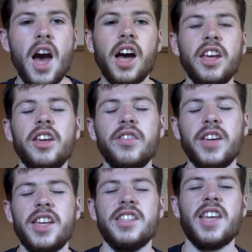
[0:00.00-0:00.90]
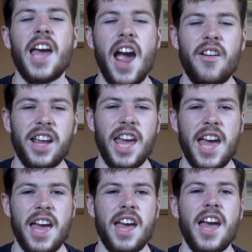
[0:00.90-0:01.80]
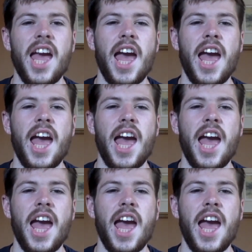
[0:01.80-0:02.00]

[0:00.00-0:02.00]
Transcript: Hi Whovians, Harry here,